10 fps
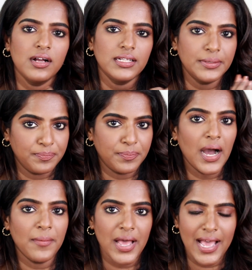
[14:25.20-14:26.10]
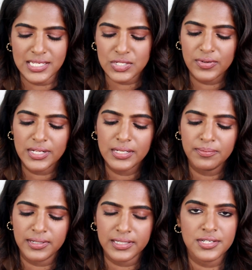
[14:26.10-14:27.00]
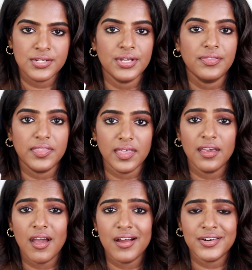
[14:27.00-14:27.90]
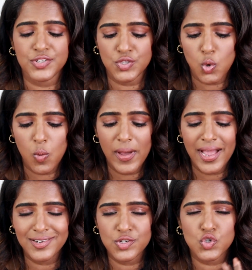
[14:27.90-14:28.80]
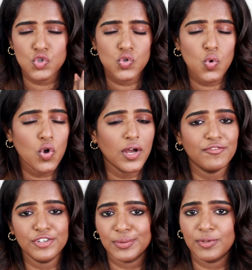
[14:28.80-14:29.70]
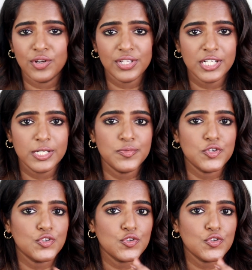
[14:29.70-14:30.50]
lip balm as well, but they are so matte, so comfortable on the lips,